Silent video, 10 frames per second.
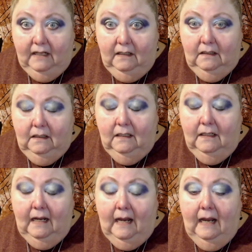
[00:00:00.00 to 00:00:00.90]

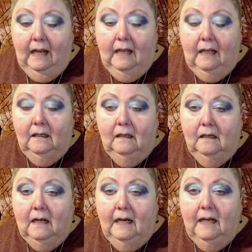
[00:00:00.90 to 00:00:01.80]
And I
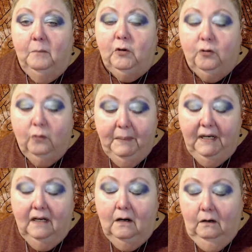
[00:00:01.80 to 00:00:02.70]
kept tripping
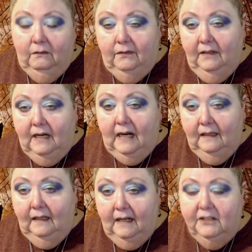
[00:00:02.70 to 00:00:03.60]
over the
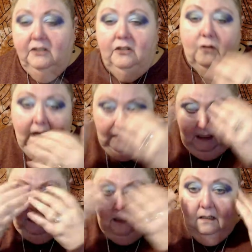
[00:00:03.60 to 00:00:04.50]
eyelashes trying to get the
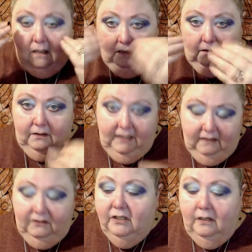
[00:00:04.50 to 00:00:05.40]
colors in. So
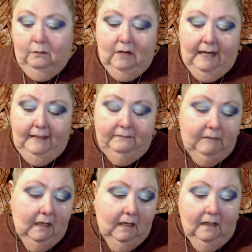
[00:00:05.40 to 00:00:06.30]
I
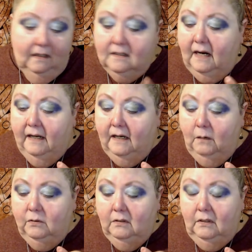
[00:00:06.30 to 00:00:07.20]
decided I was going to do
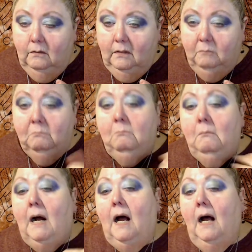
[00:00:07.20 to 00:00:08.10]
it
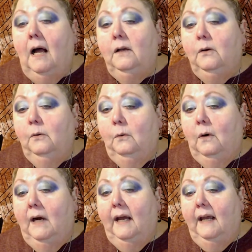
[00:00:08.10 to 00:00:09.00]
my
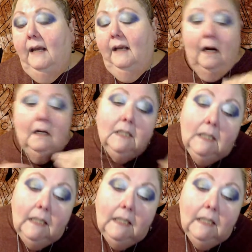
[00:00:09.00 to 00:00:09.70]
way. Anyway,